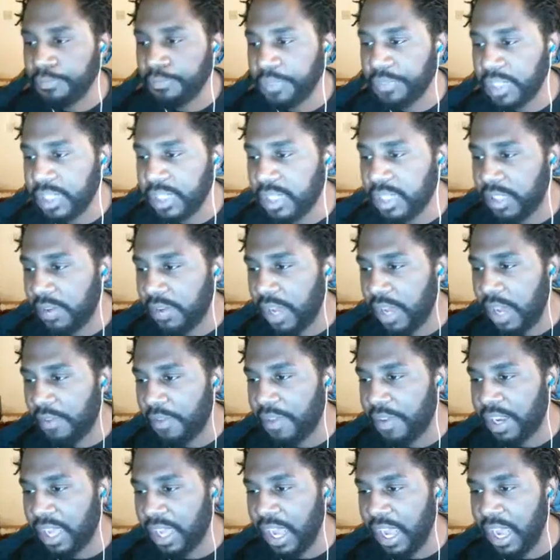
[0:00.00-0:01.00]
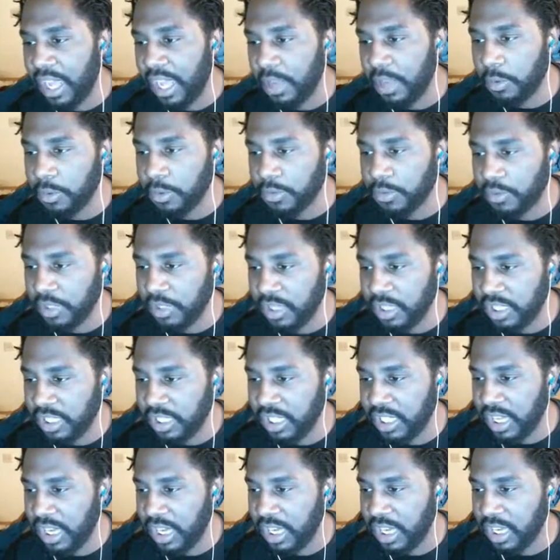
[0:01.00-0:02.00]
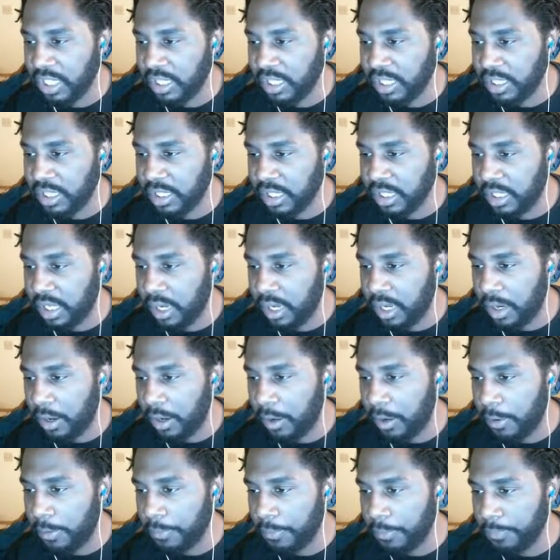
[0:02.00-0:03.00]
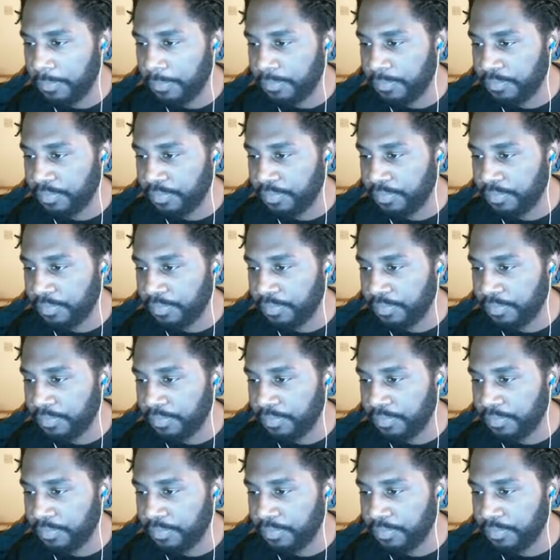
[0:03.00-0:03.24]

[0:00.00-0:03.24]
Let's see if I have any idling for these guys. Um...